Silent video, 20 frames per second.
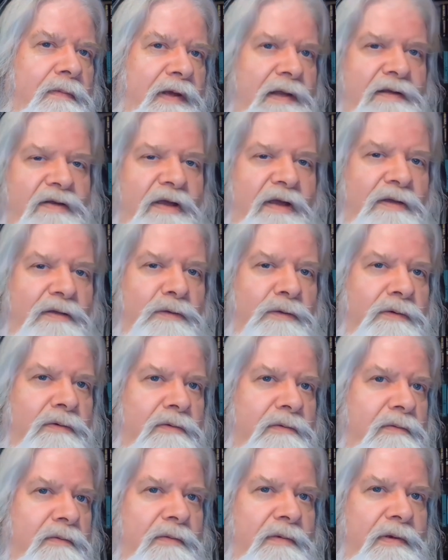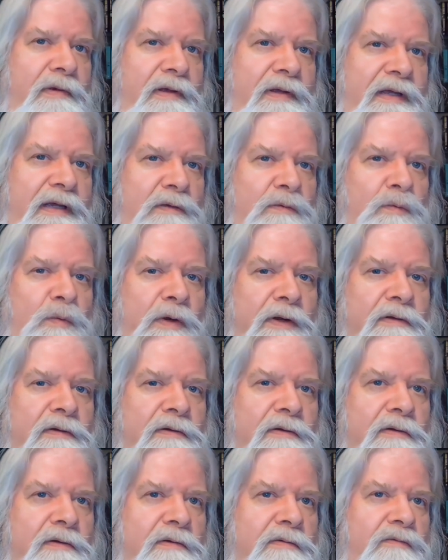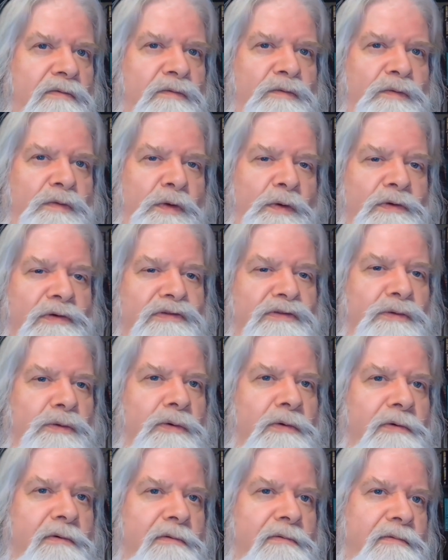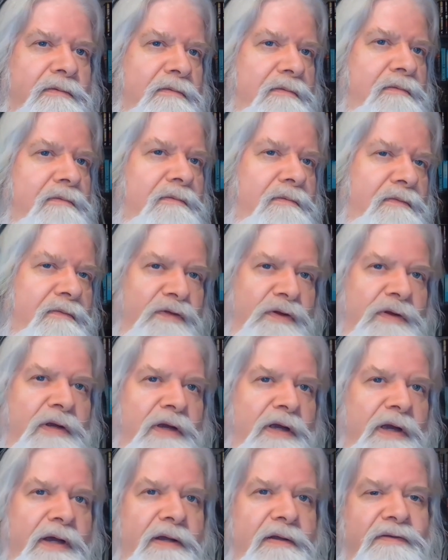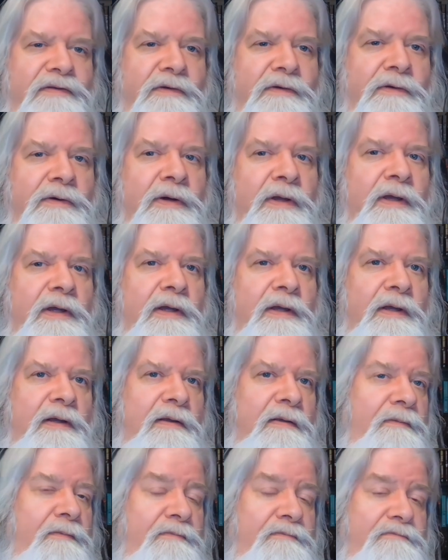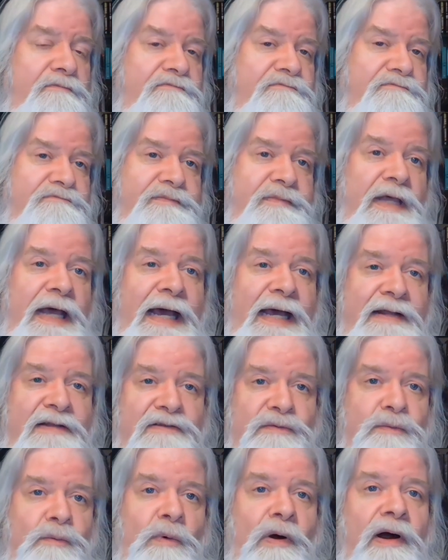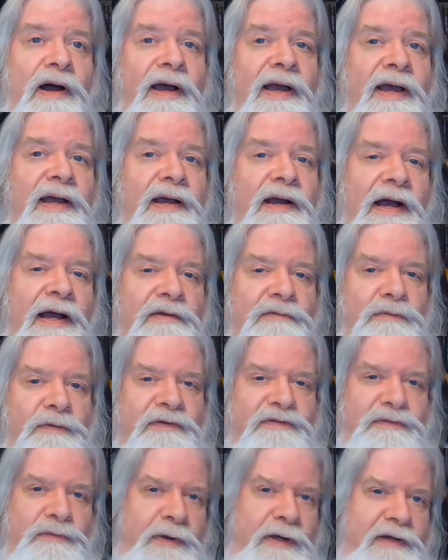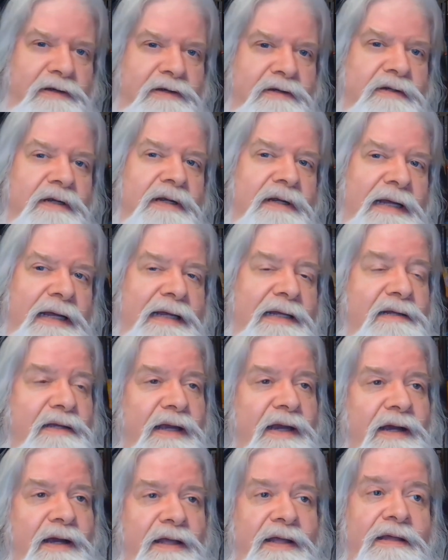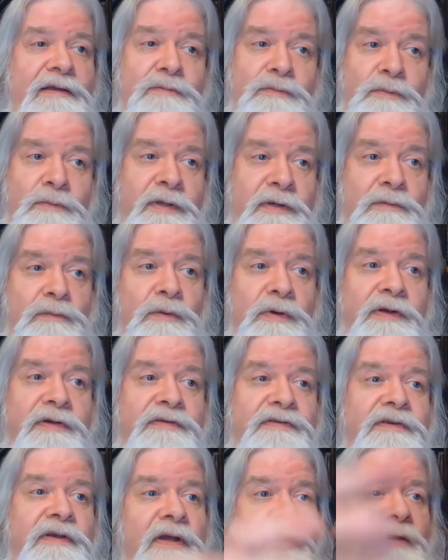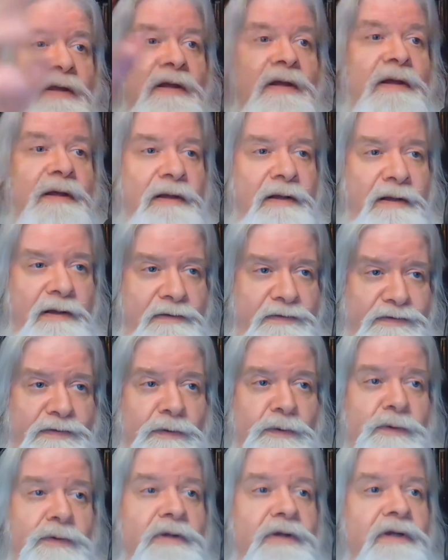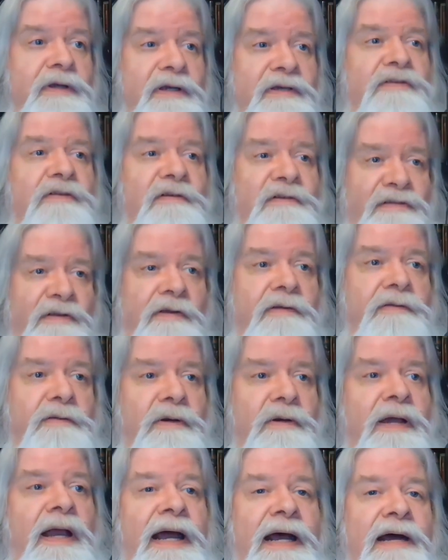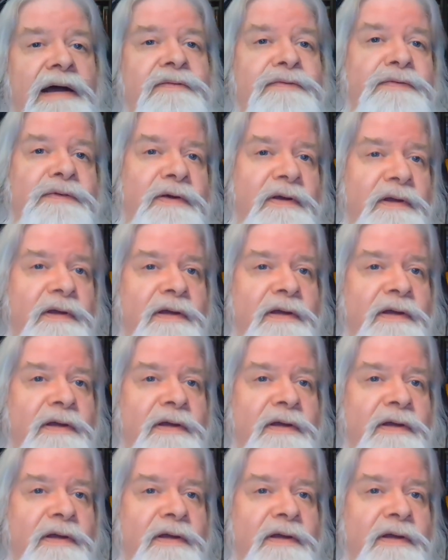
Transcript: together in one very short vignette. So that's why I resurrected it. And yeah, it was. Zerta is the southern half